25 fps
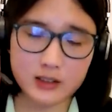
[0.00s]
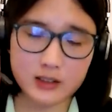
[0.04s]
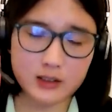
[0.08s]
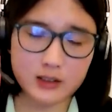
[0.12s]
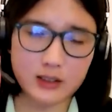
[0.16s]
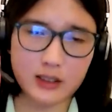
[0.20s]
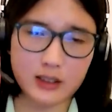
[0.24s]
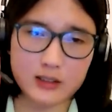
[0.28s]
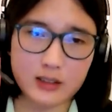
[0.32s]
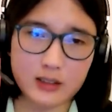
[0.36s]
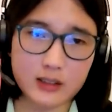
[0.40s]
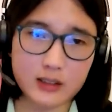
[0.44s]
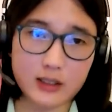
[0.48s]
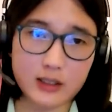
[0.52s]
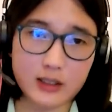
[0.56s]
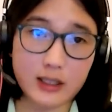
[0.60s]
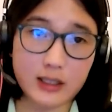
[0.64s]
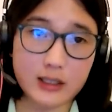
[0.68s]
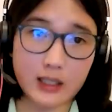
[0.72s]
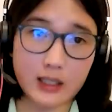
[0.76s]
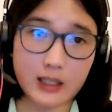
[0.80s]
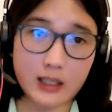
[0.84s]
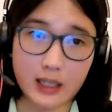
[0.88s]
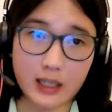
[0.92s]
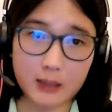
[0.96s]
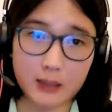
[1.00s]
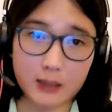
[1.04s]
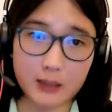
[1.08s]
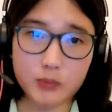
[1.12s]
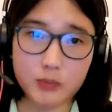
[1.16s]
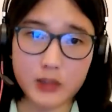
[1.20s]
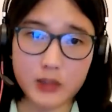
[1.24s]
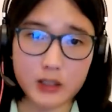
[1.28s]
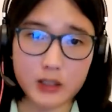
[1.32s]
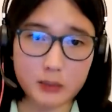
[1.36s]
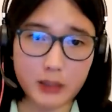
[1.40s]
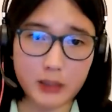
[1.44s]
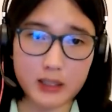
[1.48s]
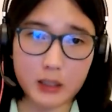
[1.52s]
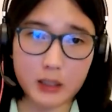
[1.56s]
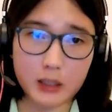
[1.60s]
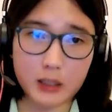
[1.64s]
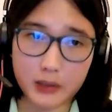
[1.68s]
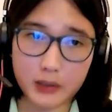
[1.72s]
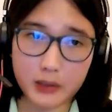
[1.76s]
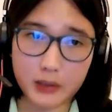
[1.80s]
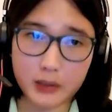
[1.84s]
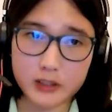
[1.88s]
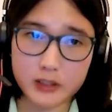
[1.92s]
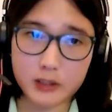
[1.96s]
not, not any time near my
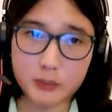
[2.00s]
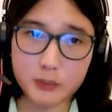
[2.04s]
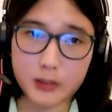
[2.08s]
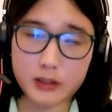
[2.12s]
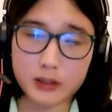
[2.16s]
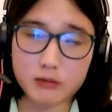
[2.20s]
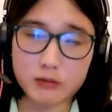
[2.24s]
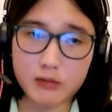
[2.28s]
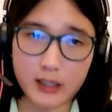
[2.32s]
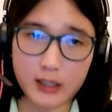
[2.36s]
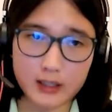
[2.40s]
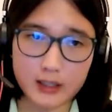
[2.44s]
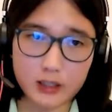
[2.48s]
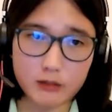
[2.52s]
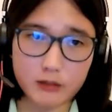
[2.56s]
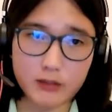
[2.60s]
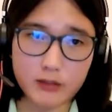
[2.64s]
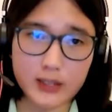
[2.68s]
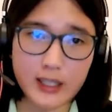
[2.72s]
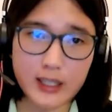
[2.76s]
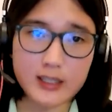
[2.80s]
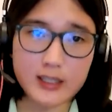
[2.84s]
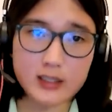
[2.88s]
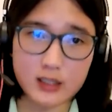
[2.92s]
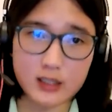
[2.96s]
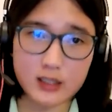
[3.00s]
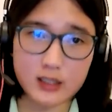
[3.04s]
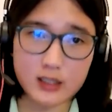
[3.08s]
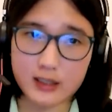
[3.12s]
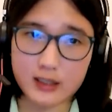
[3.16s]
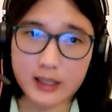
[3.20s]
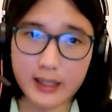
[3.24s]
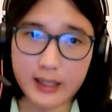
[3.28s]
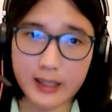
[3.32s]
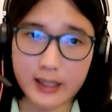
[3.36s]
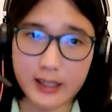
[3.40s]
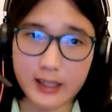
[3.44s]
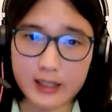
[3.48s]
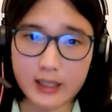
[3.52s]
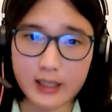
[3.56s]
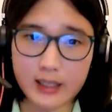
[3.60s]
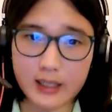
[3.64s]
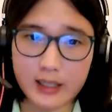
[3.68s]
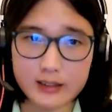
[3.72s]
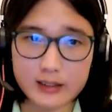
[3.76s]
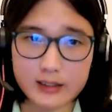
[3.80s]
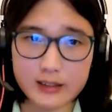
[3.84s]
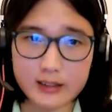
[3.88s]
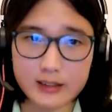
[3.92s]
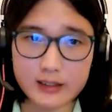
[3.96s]
departure, but rather when I started taking
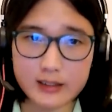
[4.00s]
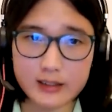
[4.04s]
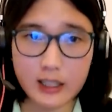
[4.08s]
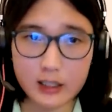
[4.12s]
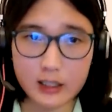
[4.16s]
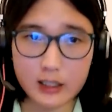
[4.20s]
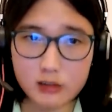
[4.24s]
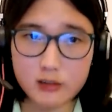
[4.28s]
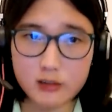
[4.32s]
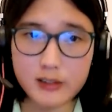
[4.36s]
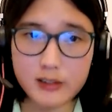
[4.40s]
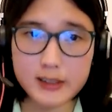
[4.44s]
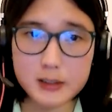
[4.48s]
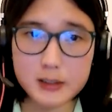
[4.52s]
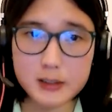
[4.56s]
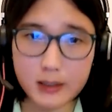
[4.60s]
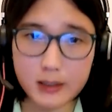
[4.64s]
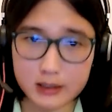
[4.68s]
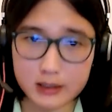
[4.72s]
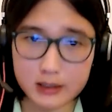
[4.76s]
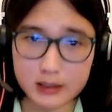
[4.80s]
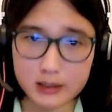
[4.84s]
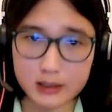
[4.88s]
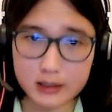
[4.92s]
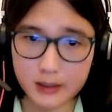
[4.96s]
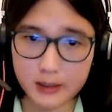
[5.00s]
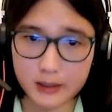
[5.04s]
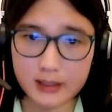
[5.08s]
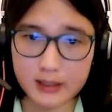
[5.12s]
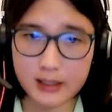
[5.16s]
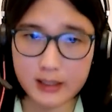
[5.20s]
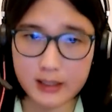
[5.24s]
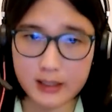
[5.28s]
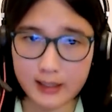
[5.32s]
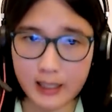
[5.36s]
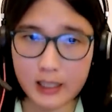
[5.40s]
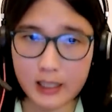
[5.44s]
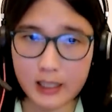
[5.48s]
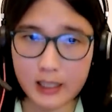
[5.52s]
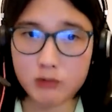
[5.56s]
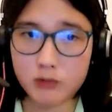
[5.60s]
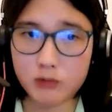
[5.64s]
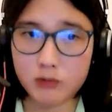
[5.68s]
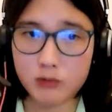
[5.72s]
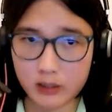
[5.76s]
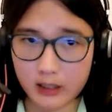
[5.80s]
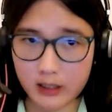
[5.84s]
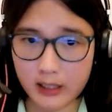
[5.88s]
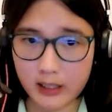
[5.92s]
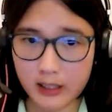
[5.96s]
on this actual responsibility and
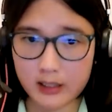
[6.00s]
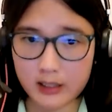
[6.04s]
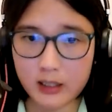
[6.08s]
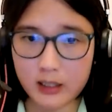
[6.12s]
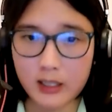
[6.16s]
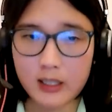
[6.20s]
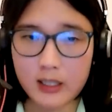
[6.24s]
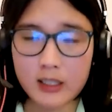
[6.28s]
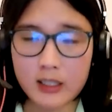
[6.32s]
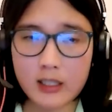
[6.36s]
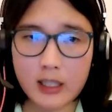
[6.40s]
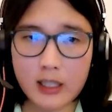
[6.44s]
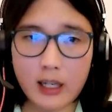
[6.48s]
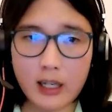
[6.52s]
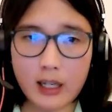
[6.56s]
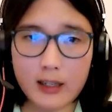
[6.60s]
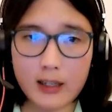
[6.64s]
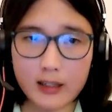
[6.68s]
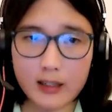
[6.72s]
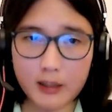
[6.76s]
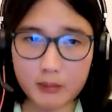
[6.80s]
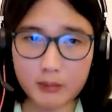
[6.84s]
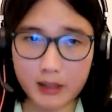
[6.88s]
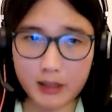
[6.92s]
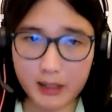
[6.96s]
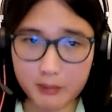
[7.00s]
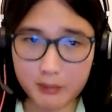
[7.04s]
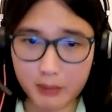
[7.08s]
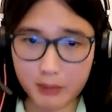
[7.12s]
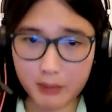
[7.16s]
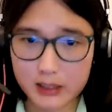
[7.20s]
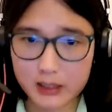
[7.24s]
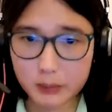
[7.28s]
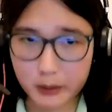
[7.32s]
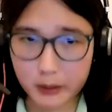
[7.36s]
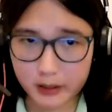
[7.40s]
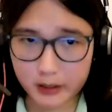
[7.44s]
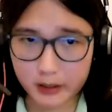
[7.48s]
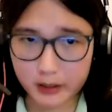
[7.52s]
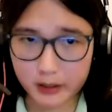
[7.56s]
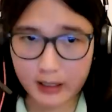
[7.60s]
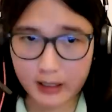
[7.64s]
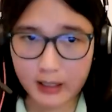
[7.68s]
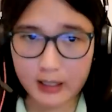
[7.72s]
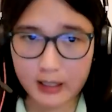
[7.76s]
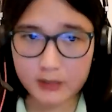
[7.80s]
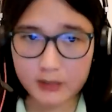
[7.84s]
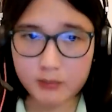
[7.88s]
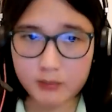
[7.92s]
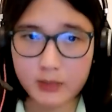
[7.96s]
working uh, in, in my spare
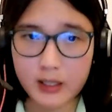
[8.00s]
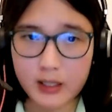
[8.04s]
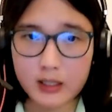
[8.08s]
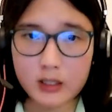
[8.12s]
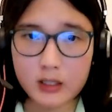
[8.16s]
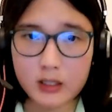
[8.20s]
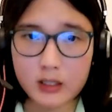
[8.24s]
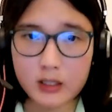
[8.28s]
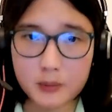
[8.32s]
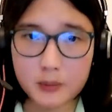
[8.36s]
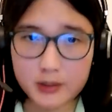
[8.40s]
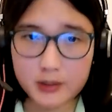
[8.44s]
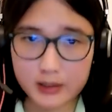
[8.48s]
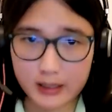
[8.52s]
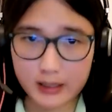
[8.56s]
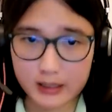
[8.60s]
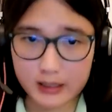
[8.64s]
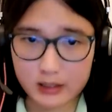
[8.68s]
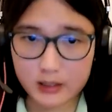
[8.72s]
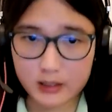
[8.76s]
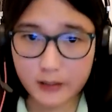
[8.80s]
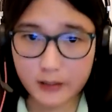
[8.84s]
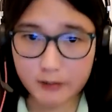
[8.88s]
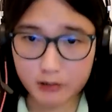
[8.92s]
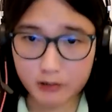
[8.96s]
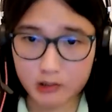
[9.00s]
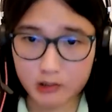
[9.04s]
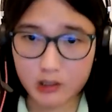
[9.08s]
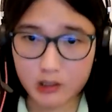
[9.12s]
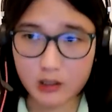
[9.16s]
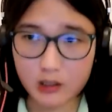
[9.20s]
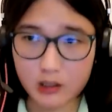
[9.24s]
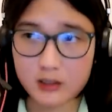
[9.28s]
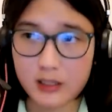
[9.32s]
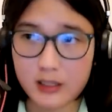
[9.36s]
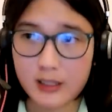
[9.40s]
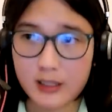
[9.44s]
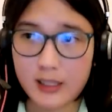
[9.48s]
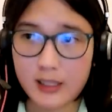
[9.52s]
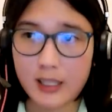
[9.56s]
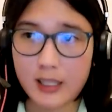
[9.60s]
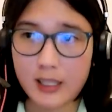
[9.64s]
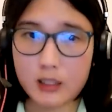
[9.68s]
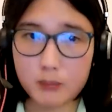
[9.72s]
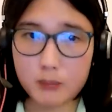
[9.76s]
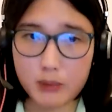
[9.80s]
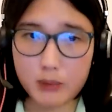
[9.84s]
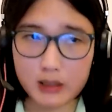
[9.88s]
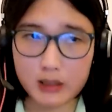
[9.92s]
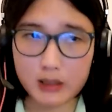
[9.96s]
time to police the world in
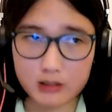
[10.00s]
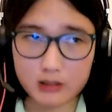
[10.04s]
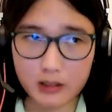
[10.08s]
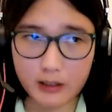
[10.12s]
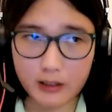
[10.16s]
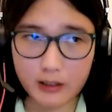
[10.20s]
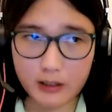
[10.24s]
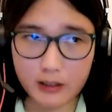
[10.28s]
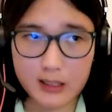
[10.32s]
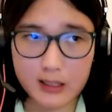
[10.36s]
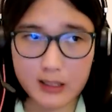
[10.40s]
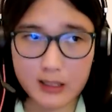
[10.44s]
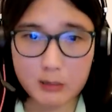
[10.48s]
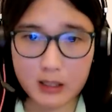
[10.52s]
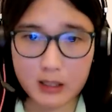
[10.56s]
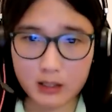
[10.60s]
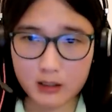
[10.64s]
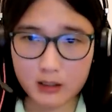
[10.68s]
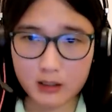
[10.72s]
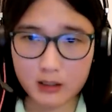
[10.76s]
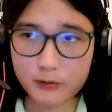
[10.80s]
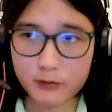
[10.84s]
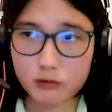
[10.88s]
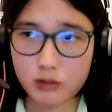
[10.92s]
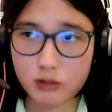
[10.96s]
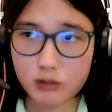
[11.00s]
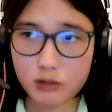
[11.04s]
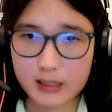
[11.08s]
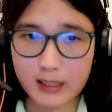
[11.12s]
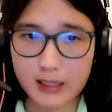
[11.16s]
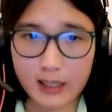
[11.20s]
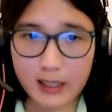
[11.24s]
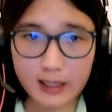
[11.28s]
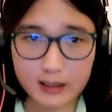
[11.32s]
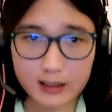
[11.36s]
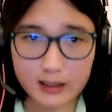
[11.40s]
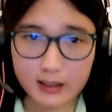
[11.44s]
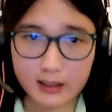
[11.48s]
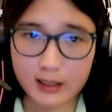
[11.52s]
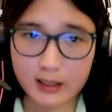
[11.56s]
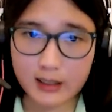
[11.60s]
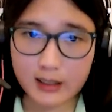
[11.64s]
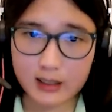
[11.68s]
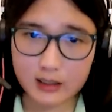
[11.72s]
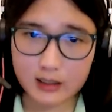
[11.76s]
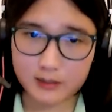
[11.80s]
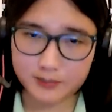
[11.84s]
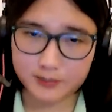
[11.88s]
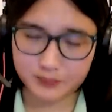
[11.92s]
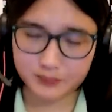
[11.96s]
the middle in the middle of
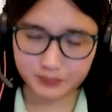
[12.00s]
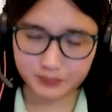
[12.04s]
2018